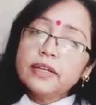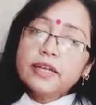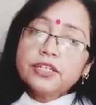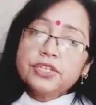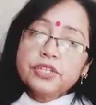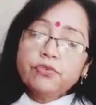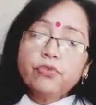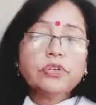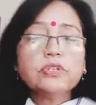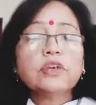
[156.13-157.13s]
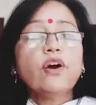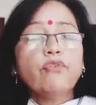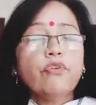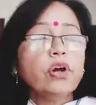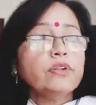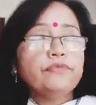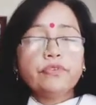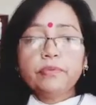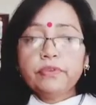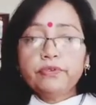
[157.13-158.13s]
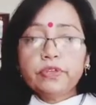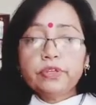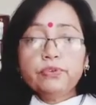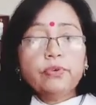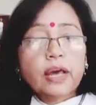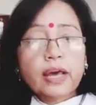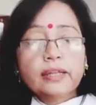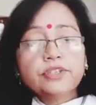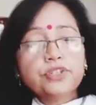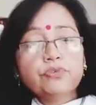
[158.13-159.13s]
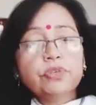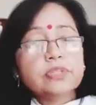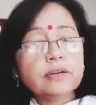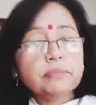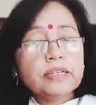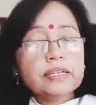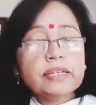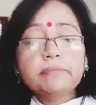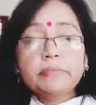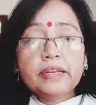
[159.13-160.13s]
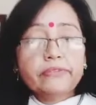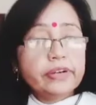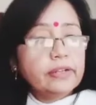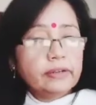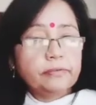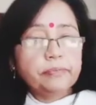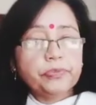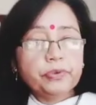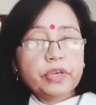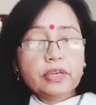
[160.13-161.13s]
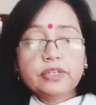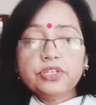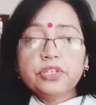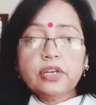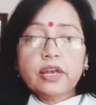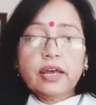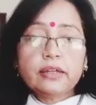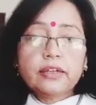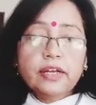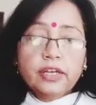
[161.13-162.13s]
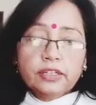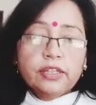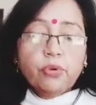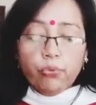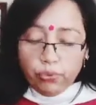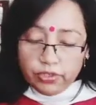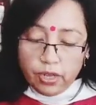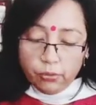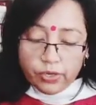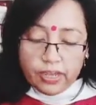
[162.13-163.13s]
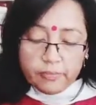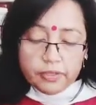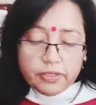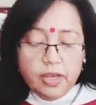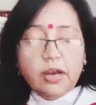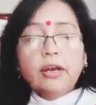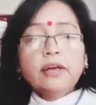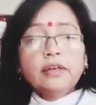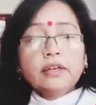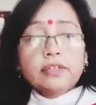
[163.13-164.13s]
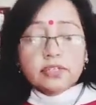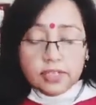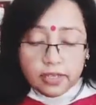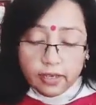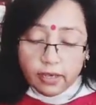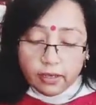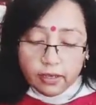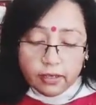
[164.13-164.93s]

She was fallen from the window and she was completely bedridden. Okay, she had. Now what happened? See, a